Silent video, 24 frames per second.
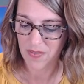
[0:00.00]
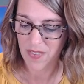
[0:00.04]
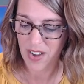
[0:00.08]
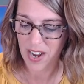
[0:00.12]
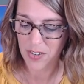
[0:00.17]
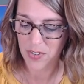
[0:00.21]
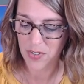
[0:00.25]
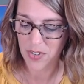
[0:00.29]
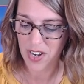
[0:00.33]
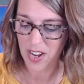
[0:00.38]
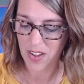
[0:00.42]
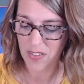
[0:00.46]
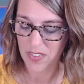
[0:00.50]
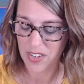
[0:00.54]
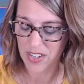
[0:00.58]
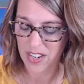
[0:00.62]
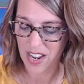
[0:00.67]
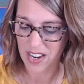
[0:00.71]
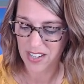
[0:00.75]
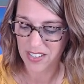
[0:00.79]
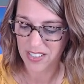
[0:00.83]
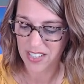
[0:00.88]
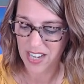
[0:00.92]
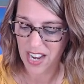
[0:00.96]
factoring out the
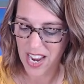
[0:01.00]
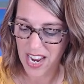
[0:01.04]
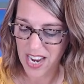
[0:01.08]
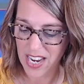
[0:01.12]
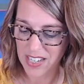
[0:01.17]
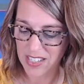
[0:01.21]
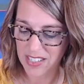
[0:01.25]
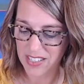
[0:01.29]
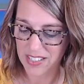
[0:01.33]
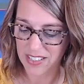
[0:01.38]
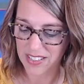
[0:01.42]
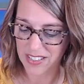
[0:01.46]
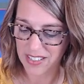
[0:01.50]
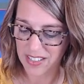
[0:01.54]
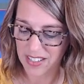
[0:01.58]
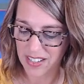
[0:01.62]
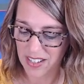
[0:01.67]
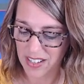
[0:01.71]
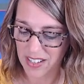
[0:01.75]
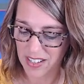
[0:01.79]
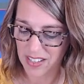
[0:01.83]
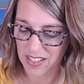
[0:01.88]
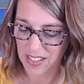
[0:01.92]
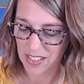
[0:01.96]
next 8.
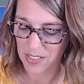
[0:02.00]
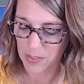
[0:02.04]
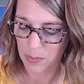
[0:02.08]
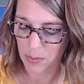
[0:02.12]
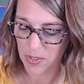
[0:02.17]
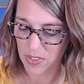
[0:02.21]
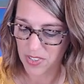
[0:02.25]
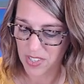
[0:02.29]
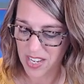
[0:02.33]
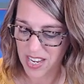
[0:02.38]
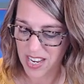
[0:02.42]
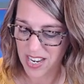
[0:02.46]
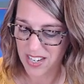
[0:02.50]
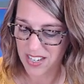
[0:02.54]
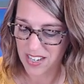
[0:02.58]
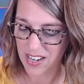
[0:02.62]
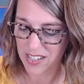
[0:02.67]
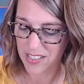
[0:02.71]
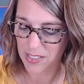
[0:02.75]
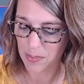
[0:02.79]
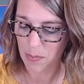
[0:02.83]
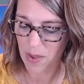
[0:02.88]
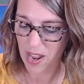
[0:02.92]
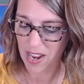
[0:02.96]
Let's put the
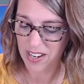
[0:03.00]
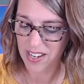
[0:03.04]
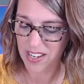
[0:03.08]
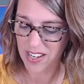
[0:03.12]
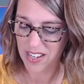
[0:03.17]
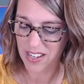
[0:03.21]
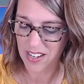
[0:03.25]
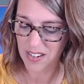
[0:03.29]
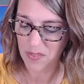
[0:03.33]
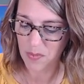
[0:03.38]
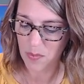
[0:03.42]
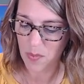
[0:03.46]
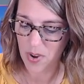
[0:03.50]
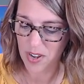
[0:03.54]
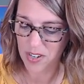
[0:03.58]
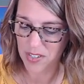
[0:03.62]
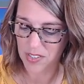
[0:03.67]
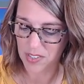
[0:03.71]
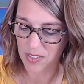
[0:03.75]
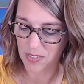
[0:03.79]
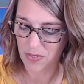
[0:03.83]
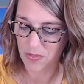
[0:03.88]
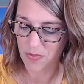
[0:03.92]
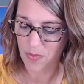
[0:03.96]
index back in,
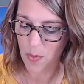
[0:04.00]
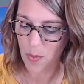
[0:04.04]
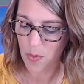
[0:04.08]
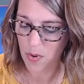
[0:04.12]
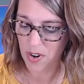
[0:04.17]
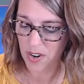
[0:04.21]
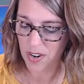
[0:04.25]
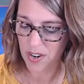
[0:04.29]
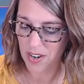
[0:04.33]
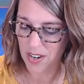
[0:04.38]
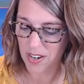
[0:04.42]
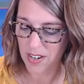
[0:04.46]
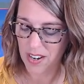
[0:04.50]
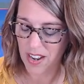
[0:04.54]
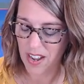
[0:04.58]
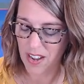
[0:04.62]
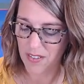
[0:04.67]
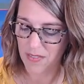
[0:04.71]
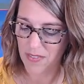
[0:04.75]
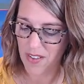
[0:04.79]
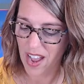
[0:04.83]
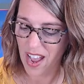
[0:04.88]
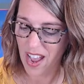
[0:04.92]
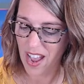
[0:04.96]
1 to 4
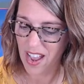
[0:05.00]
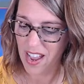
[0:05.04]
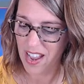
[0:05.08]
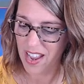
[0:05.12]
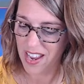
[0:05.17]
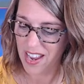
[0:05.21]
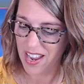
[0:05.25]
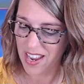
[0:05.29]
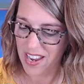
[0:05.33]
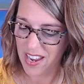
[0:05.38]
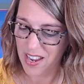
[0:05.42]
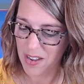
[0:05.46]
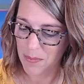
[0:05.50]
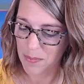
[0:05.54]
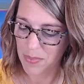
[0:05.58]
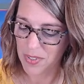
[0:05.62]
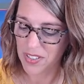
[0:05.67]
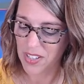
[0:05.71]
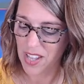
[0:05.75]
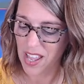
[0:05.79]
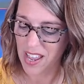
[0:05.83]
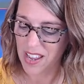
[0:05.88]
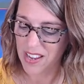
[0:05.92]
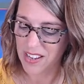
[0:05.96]
of I,
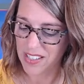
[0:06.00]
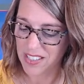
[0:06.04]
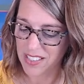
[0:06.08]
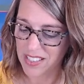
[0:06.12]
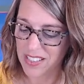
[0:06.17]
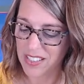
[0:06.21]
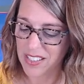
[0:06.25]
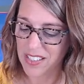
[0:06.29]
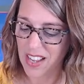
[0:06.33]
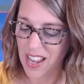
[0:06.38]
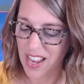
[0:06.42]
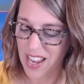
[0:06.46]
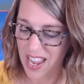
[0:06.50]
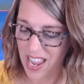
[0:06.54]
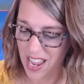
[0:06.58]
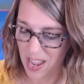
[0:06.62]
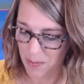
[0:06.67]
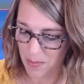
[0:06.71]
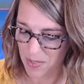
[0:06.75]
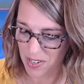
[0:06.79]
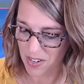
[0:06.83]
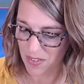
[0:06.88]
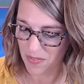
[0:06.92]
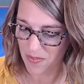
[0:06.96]
plus, I
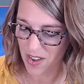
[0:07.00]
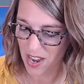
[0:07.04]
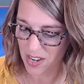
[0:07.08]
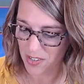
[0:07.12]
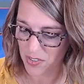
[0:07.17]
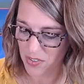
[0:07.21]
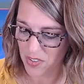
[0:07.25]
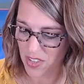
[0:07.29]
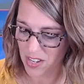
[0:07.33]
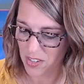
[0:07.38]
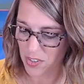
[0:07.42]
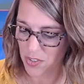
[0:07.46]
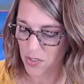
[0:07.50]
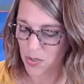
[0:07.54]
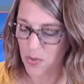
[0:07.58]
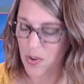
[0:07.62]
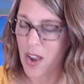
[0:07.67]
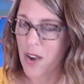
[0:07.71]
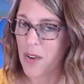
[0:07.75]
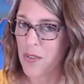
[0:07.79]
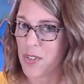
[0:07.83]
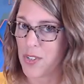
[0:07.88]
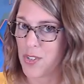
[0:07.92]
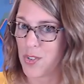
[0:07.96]
am going to factor that 2
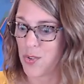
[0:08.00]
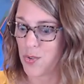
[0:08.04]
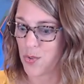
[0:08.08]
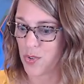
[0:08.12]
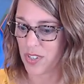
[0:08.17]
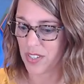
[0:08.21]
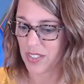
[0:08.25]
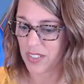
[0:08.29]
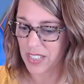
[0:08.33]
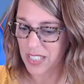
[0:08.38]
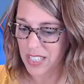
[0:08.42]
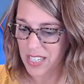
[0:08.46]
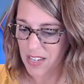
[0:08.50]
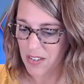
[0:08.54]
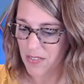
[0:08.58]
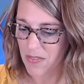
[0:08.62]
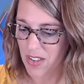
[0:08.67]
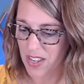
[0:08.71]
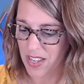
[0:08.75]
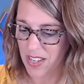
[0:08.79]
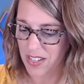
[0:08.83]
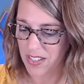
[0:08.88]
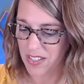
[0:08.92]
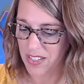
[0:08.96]
out, you can leave
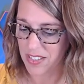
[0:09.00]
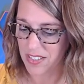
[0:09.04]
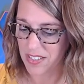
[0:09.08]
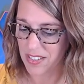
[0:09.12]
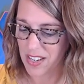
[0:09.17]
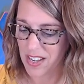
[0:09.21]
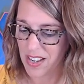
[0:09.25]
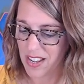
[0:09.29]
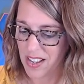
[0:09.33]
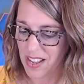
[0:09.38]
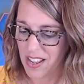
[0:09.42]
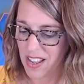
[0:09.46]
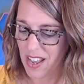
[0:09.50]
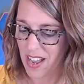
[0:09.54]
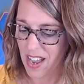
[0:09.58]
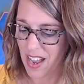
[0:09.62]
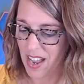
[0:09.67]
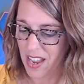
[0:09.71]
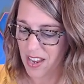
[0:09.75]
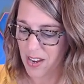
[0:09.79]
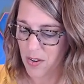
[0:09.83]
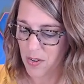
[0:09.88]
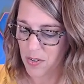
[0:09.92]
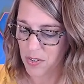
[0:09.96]
it,
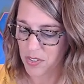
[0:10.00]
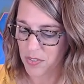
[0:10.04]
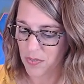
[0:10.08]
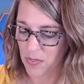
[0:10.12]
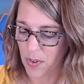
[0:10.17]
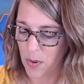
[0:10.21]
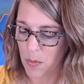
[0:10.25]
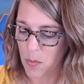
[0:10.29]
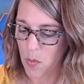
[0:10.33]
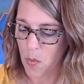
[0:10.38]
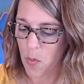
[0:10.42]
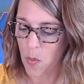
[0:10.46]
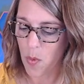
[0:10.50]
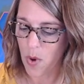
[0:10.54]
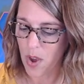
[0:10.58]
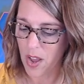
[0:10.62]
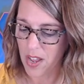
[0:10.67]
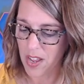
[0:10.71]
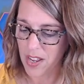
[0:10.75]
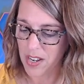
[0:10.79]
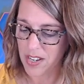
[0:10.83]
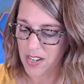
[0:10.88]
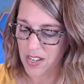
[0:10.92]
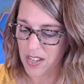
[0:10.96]
I goes from
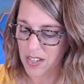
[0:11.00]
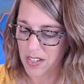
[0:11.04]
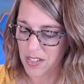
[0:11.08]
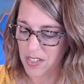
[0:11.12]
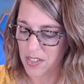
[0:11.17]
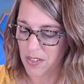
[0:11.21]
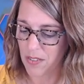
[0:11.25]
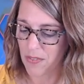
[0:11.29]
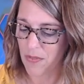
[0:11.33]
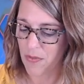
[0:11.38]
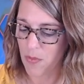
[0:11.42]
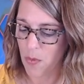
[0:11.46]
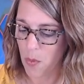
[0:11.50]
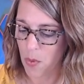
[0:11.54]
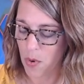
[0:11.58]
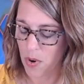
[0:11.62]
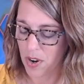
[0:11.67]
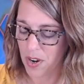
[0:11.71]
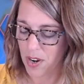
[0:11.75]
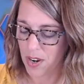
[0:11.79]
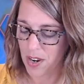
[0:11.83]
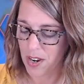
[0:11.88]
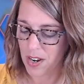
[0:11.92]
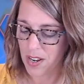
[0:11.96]
1 to
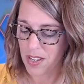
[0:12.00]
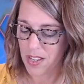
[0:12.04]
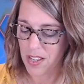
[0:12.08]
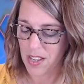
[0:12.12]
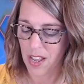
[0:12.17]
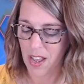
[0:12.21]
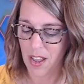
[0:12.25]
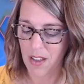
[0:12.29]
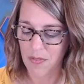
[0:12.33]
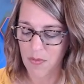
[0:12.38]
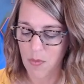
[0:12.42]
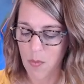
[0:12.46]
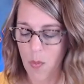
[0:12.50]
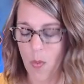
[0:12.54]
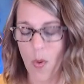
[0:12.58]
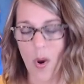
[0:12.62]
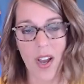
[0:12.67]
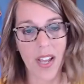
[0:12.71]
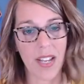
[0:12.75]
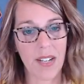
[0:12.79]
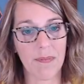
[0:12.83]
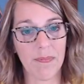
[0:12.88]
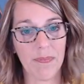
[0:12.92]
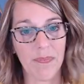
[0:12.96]
4 of
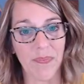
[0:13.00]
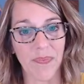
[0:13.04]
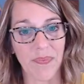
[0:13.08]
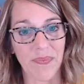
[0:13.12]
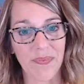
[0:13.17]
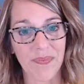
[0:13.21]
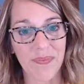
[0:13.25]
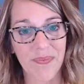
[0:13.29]
1.